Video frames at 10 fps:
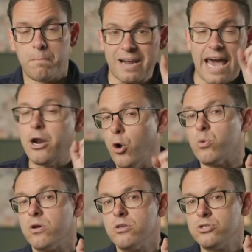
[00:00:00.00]
But I
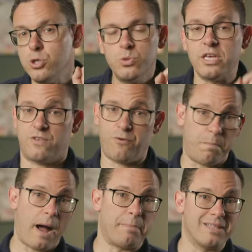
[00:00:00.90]
don't do this for
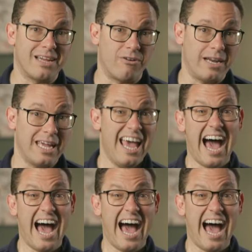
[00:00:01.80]
popularity.